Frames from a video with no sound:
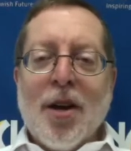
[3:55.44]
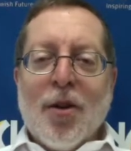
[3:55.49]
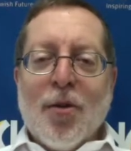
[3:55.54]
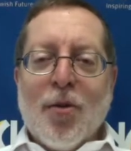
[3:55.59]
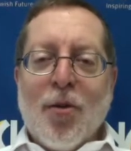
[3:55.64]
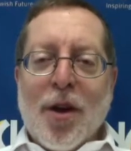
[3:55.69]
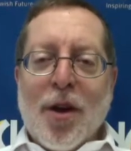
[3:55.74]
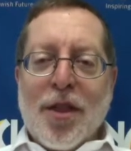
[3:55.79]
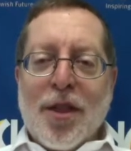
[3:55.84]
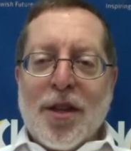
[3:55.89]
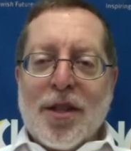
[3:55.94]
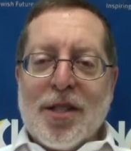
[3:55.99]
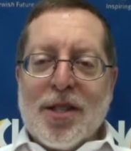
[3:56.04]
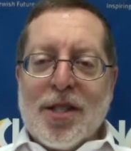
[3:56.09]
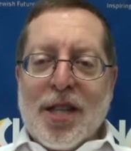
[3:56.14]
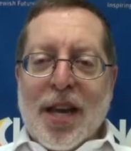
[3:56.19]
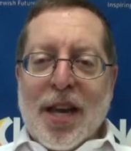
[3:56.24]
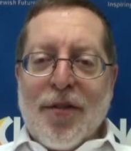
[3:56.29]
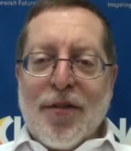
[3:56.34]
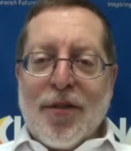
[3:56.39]
with a
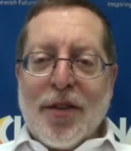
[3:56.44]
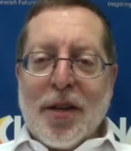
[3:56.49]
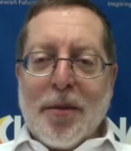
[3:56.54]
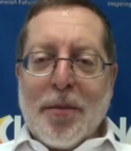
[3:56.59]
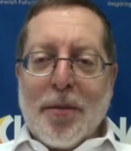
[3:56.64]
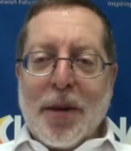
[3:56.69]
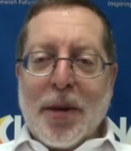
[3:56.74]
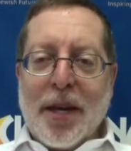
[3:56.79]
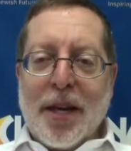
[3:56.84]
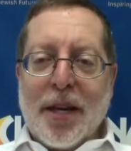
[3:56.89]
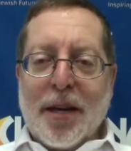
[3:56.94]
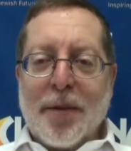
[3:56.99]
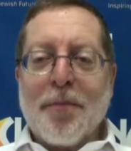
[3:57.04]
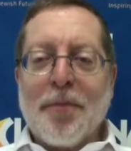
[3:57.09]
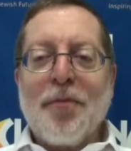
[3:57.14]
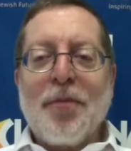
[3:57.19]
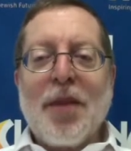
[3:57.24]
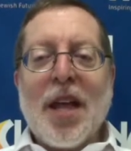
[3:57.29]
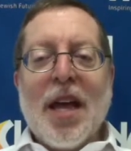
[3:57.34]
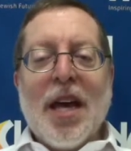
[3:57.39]
safety pin.
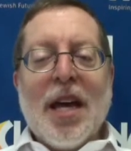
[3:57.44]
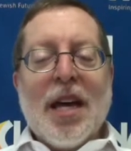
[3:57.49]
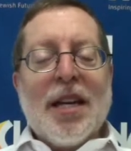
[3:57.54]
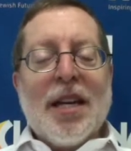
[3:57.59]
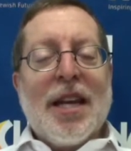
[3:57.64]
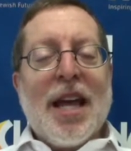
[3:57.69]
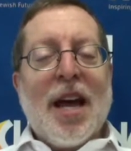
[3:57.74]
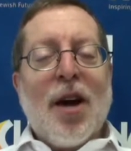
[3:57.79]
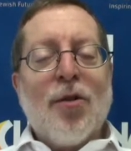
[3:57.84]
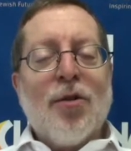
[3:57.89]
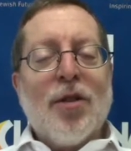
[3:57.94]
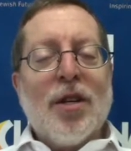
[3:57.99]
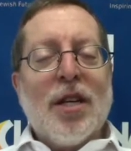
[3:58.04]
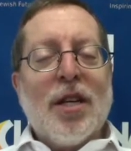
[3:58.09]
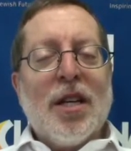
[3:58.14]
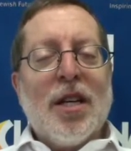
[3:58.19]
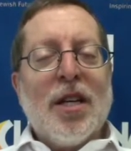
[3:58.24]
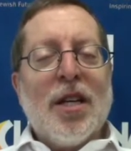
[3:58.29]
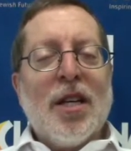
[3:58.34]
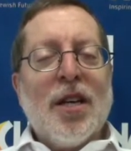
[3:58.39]
Now,
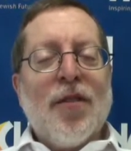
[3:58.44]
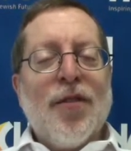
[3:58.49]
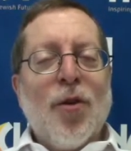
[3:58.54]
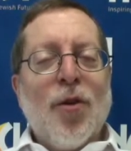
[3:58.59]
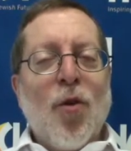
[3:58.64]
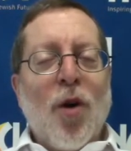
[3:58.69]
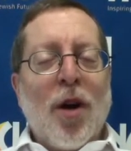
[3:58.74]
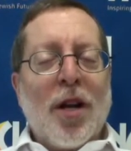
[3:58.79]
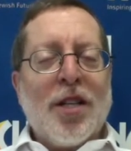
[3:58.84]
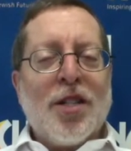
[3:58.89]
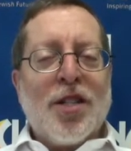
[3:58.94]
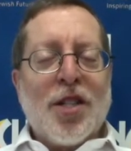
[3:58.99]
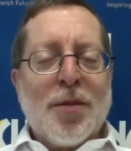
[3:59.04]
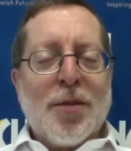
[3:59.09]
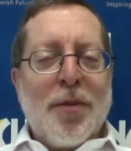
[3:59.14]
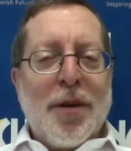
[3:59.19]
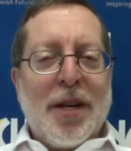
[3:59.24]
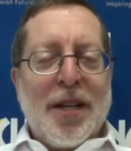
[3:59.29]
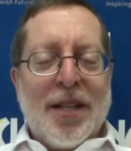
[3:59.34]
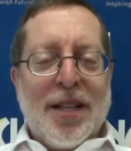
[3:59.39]
if you want to just
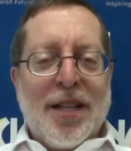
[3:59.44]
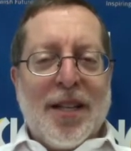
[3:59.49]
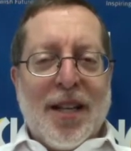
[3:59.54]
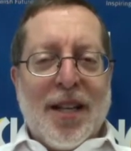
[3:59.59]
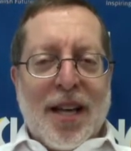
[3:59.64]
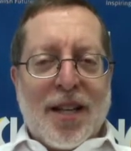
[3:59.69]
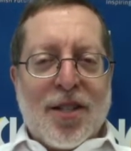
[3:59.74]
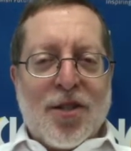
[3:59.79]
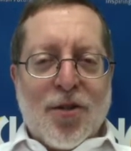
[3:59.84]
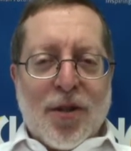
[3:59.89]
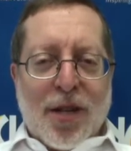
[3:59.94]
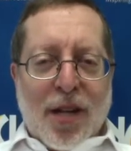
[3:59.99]
be a little extra